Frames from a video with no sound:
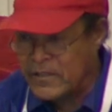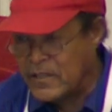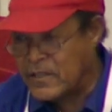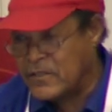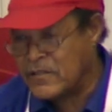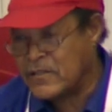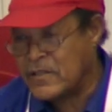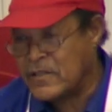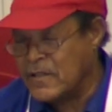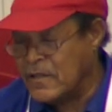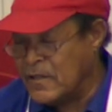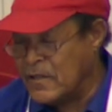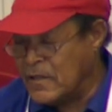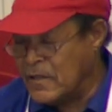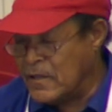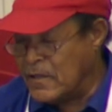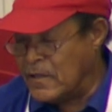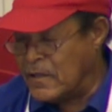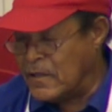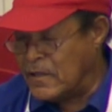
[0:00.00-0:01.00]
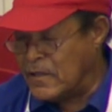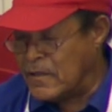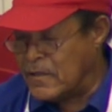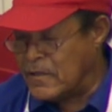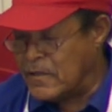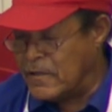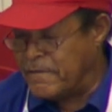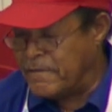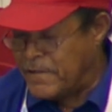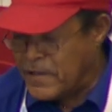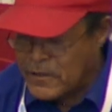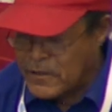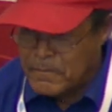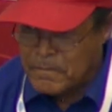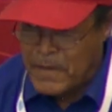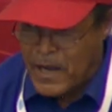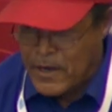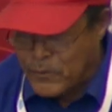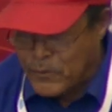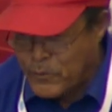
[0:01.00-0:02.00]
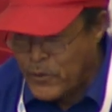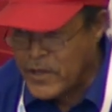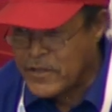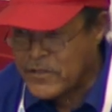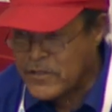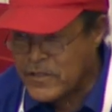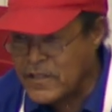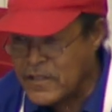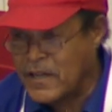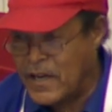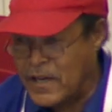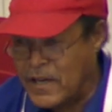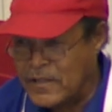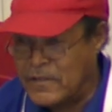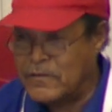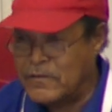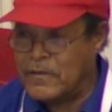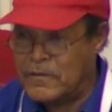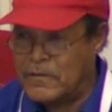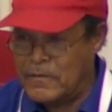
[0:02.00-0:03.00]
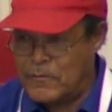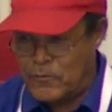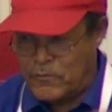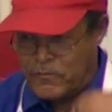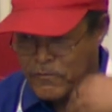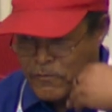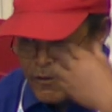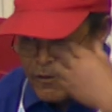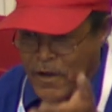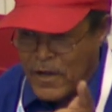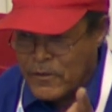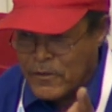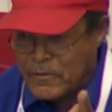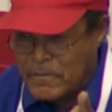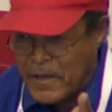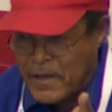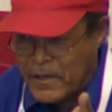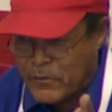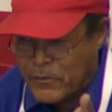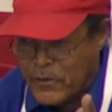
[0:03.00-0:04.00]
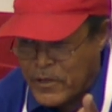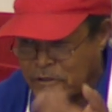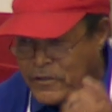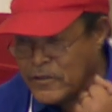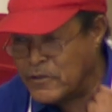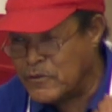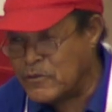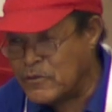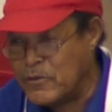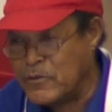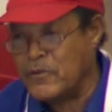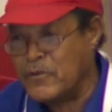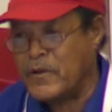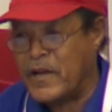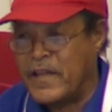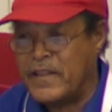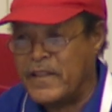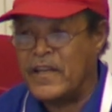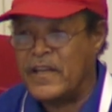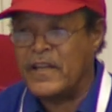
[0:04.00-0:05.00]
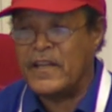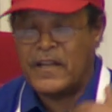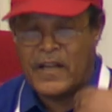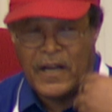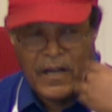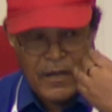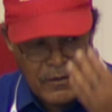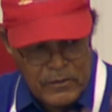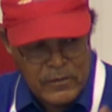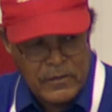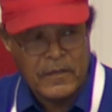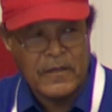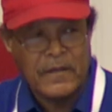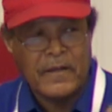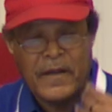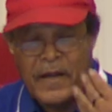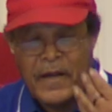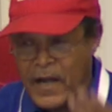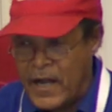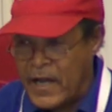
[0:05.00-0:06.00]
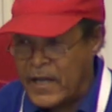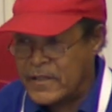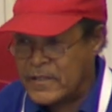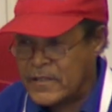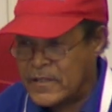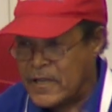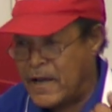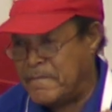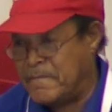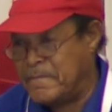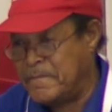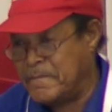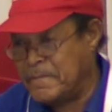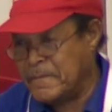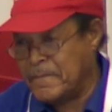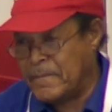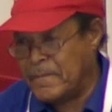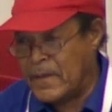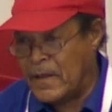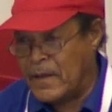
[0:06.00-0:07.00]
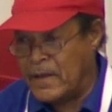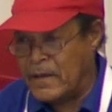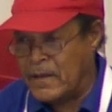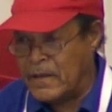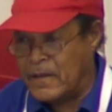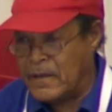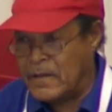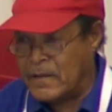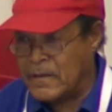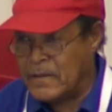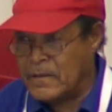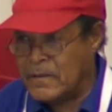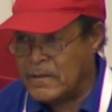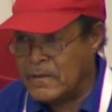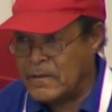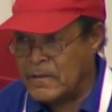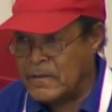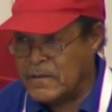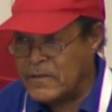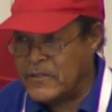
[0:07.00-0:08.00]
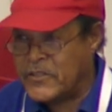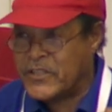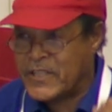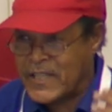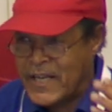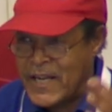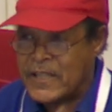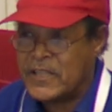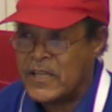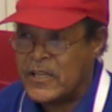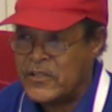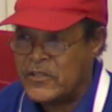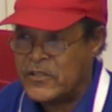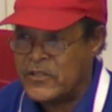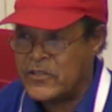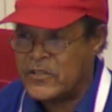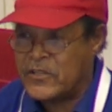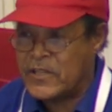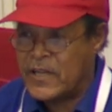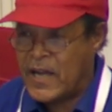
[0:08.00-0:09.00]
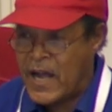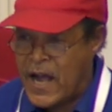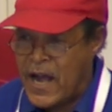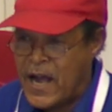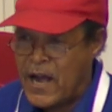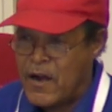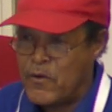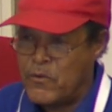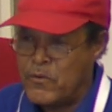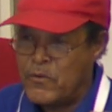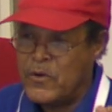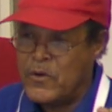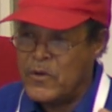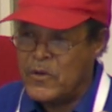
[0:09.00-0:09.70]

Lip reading: this? The first, my question, I'll forward my question to you, and then I will add some strategies how